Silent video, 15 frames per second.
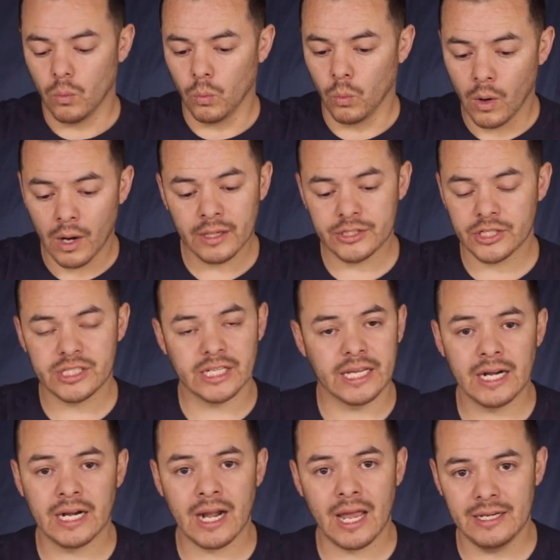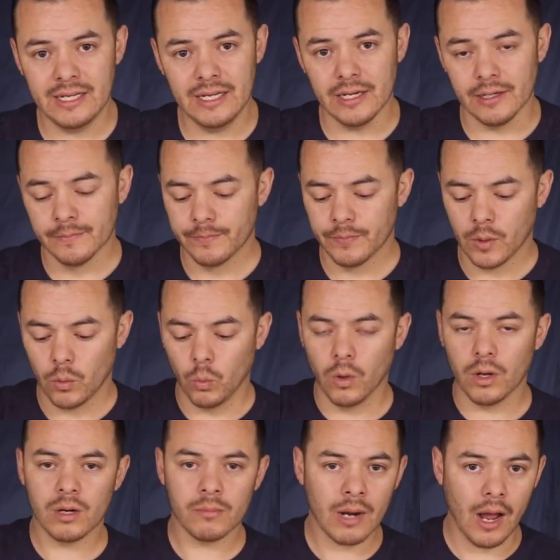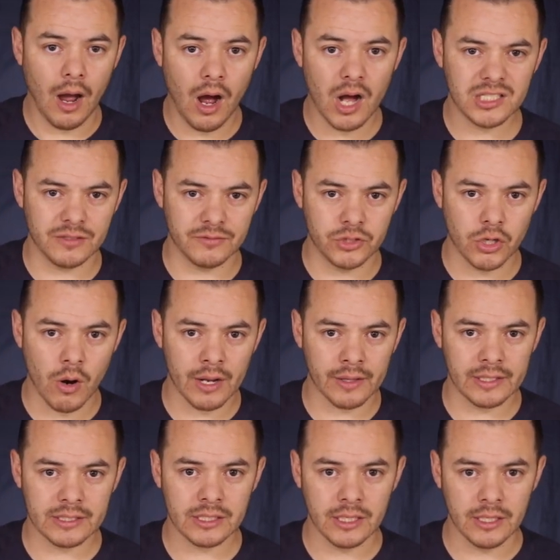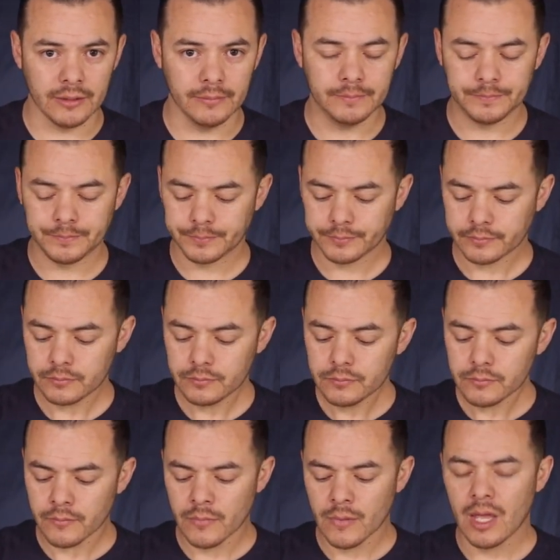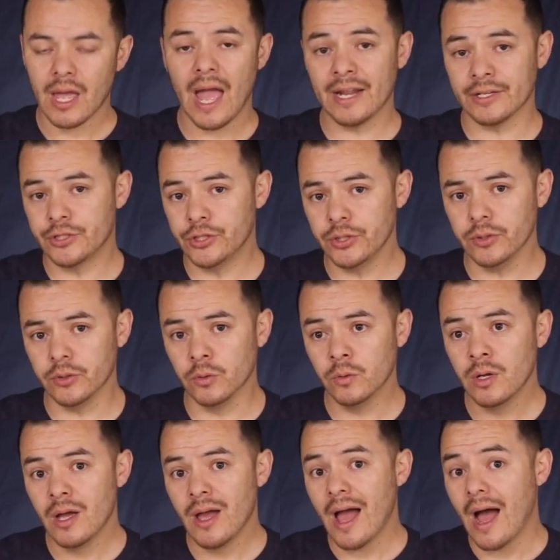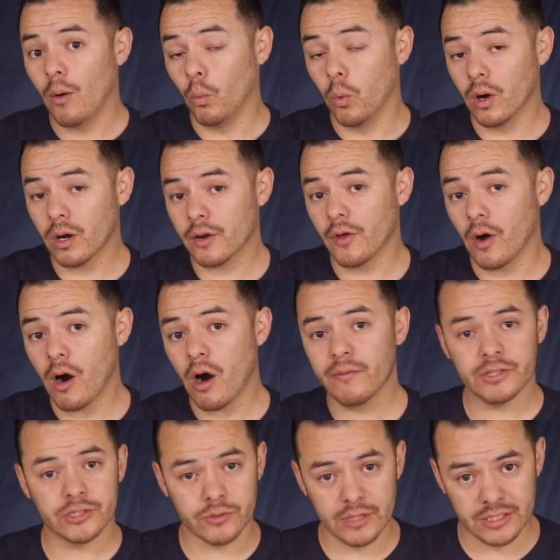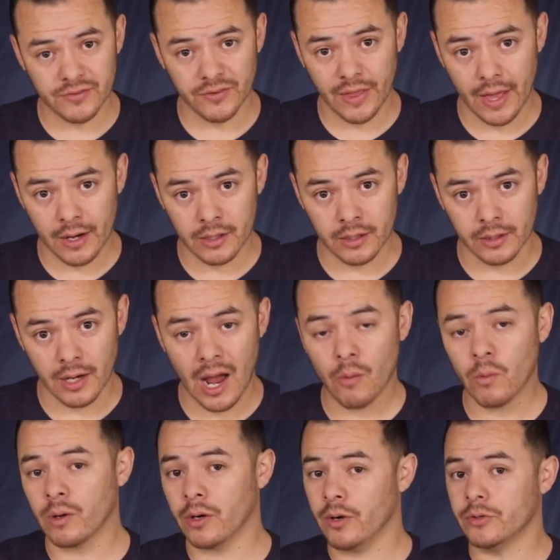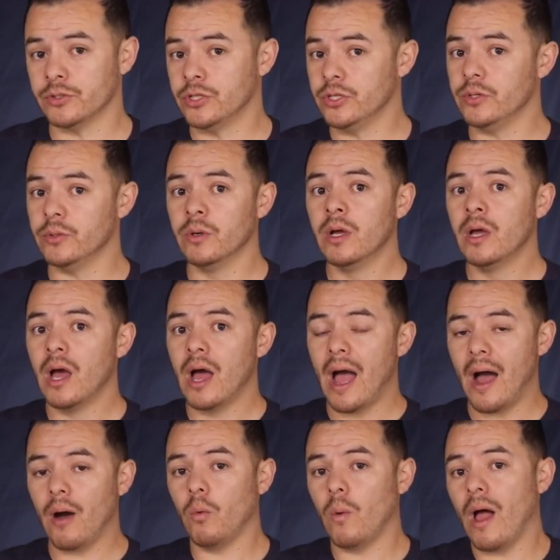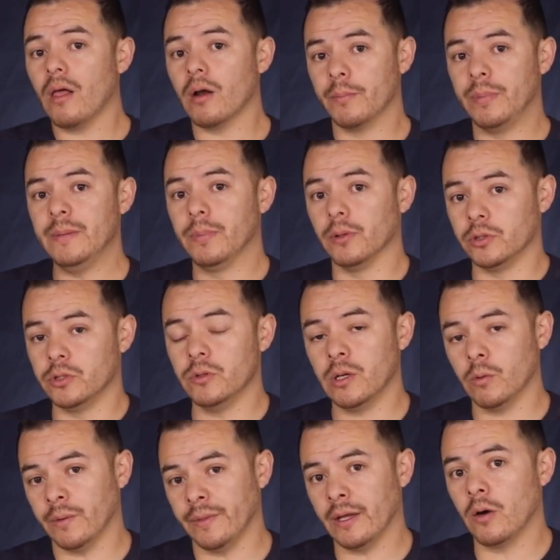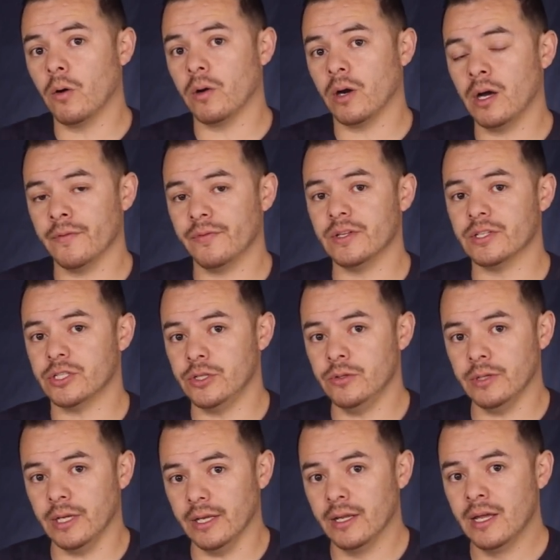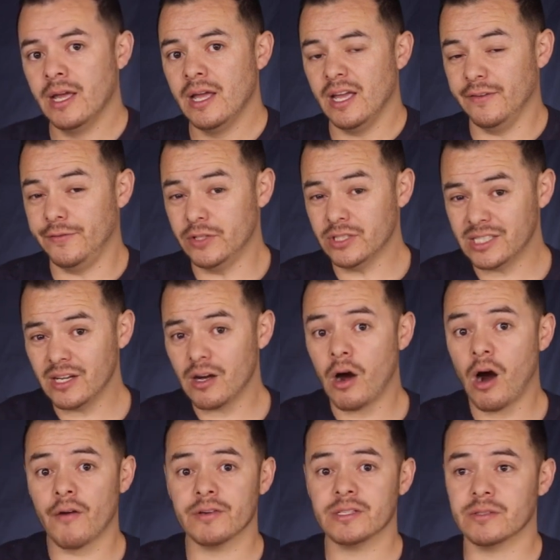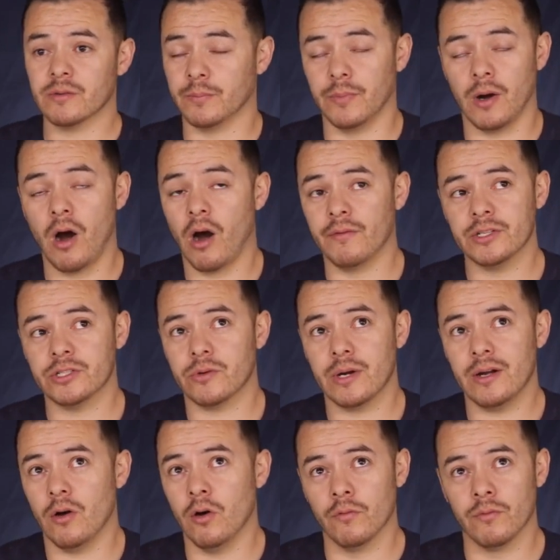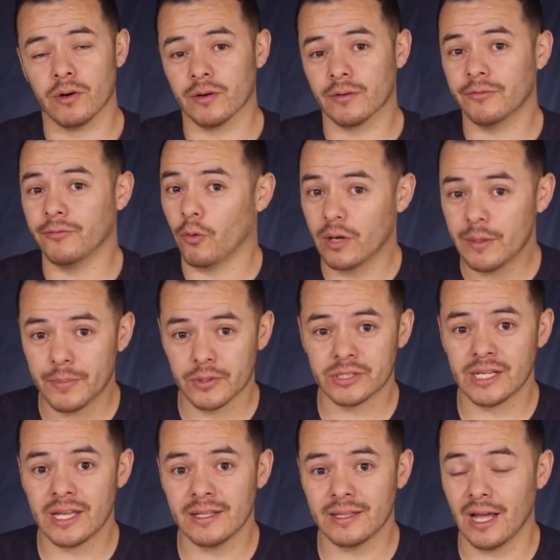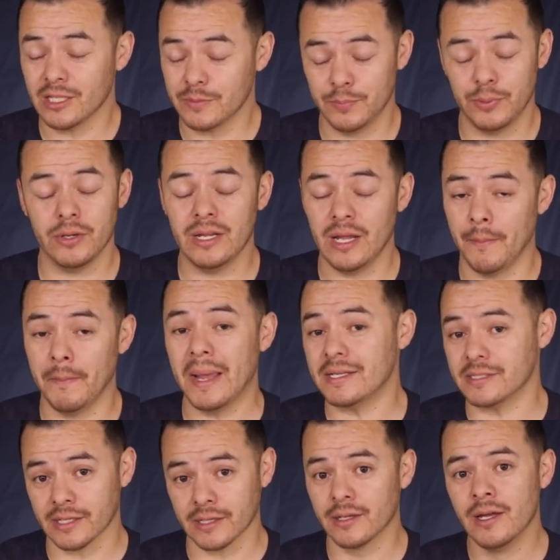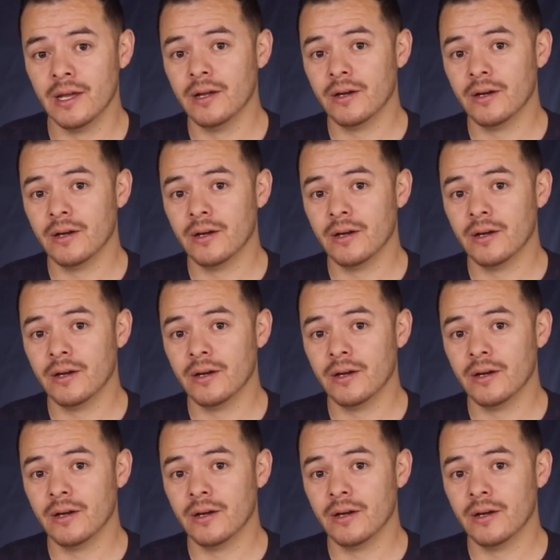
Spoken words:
one, just to get an idea, what are my odds of drawing this hunt? And two, what are the harvest rates for that hunt? I want to know too, how well are people doing when they go to hunt this unit? If you see a harvest rate over 40%, that's pretty amazing,